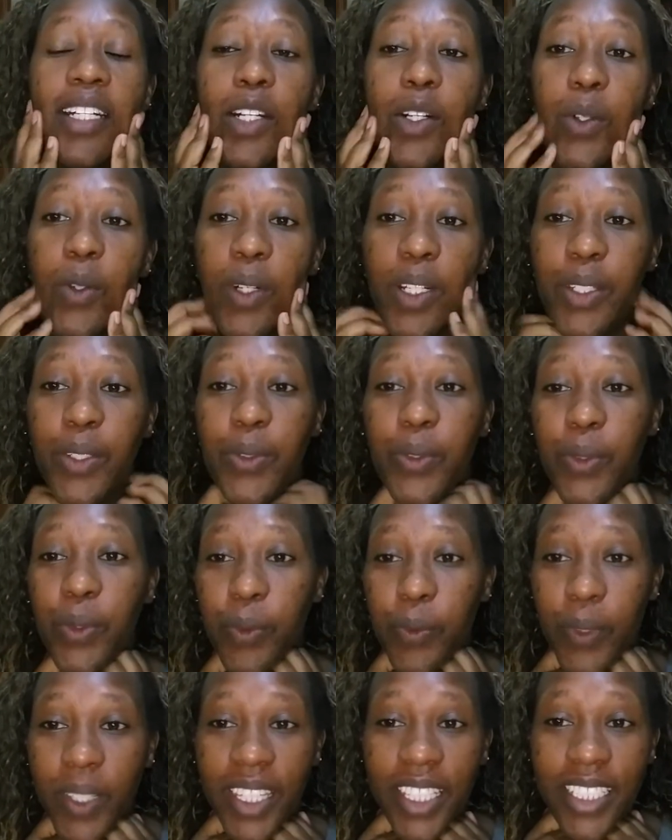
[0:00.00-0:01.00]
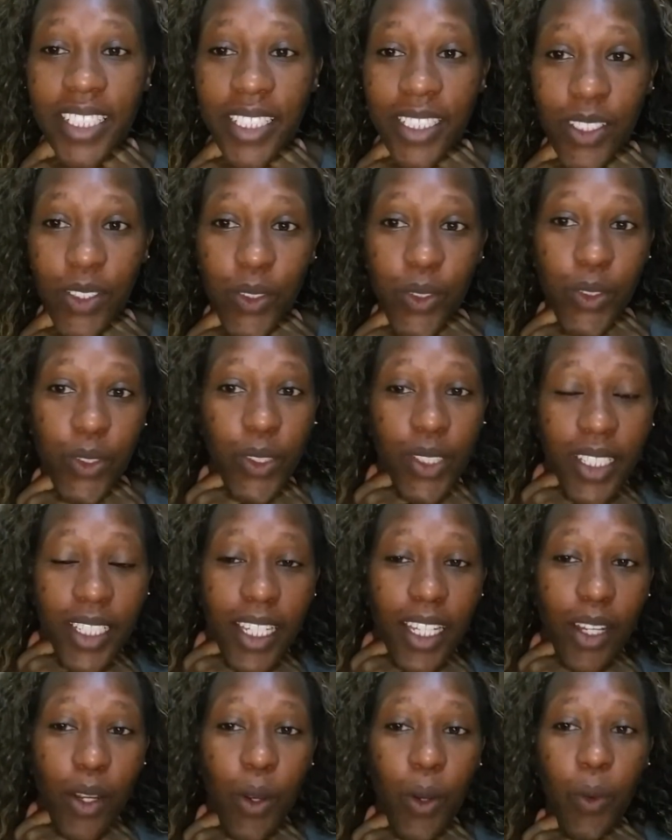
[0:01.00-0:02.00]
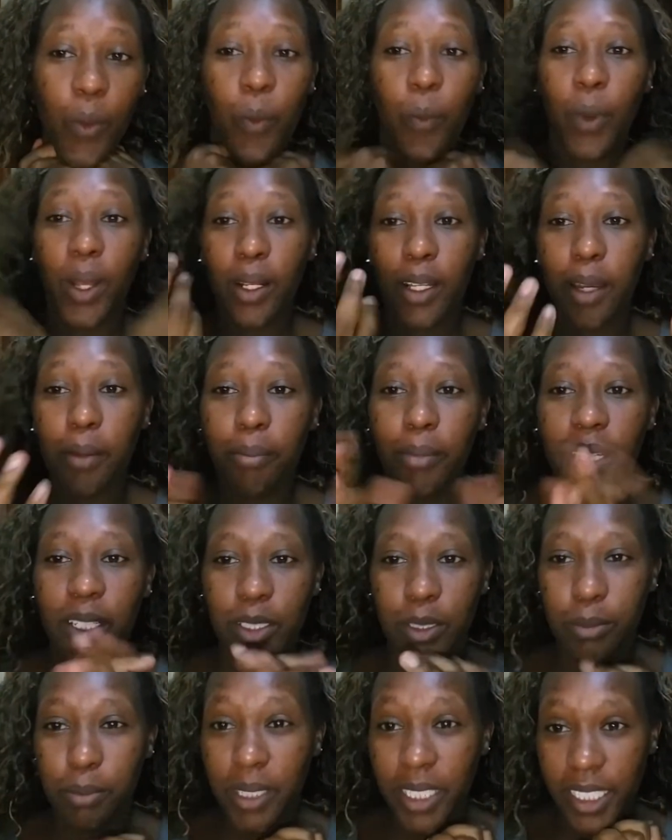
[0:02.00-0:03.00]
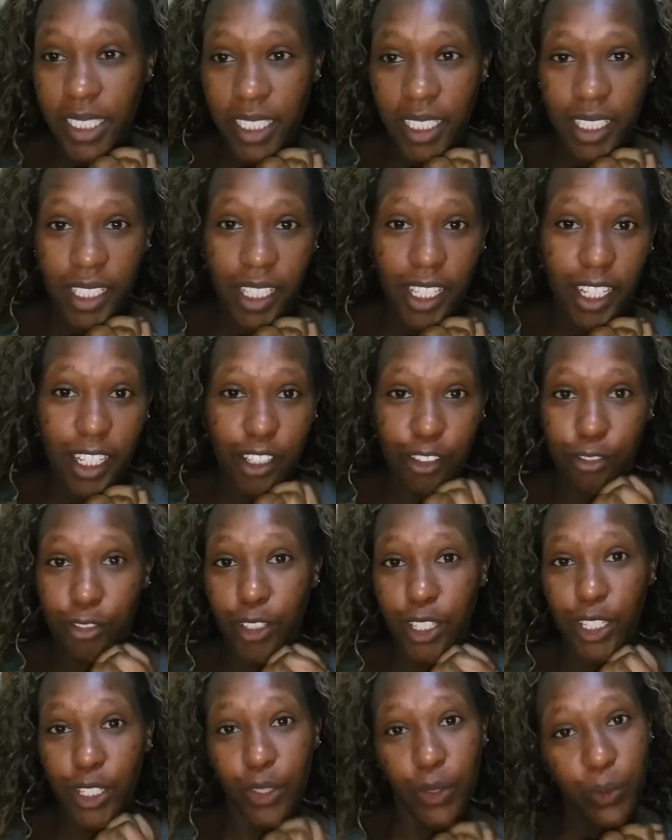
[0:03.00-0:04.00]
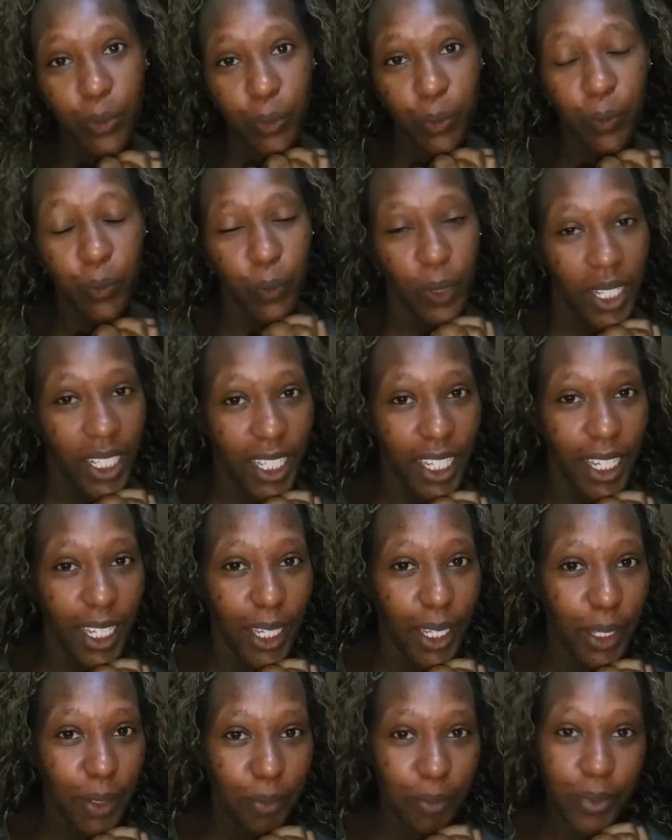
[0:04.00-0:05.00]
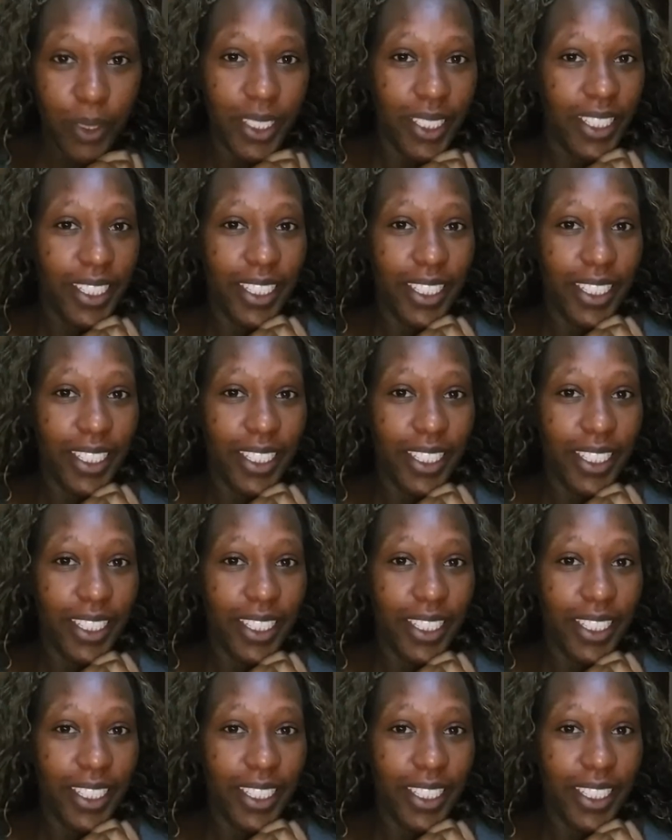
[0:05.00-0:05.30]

How are you doing with this corona? Welcome back to my channel. If you are new, welcome,